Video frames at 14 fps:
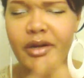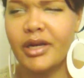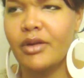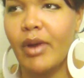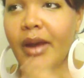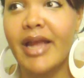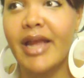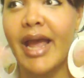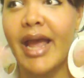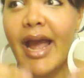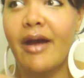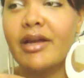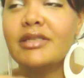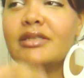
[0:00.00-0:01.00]
anyway. But
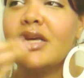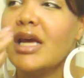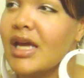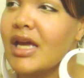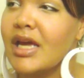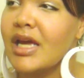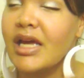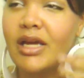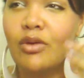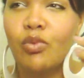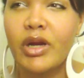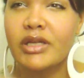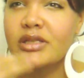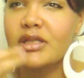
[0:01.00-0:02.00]
now he's he
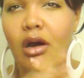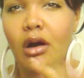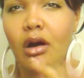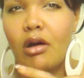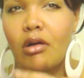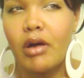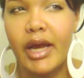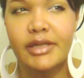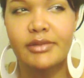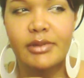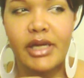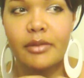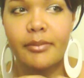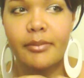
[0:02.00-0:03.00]
went into this whole
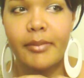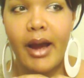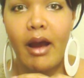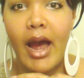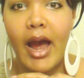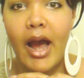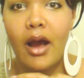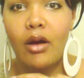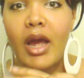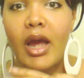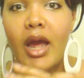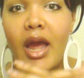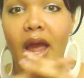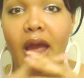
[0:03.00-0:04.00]
explanation about how
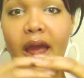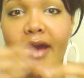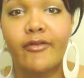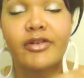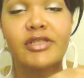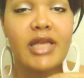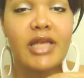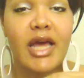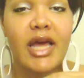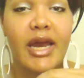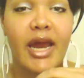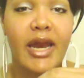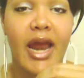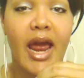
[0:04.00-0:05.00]
ever since that
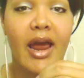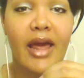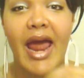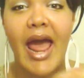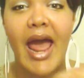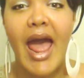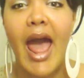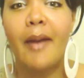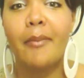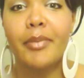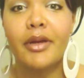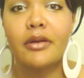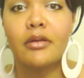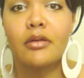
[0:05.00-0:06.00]
had that
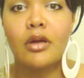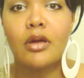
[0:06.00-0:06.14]
happened,